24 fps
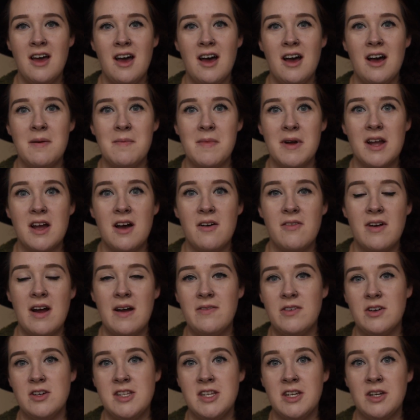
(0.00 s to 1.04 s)
I cover
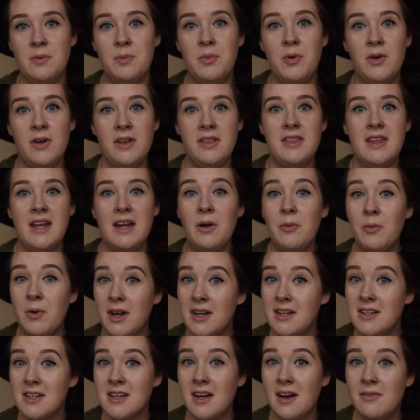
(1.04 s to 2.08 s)
every single point that I
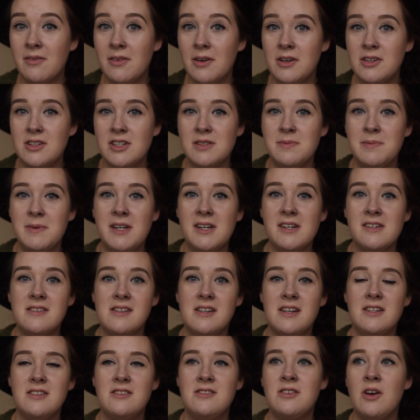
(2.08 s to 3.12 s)
want to cover, just because
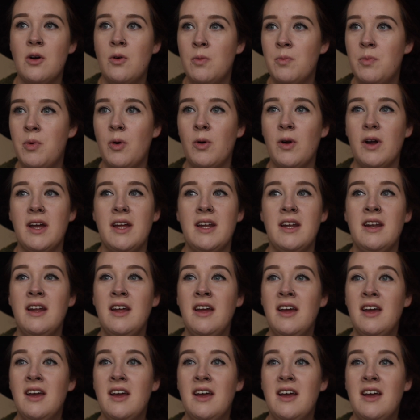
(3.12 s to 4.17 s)
it is so important
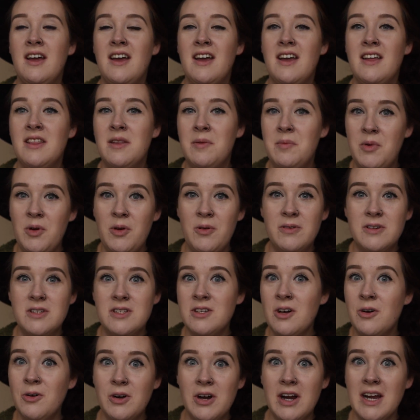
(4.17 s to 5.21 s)
and the move
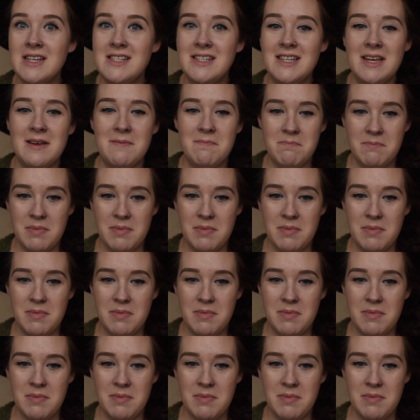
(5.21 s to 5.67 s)
is so crazy.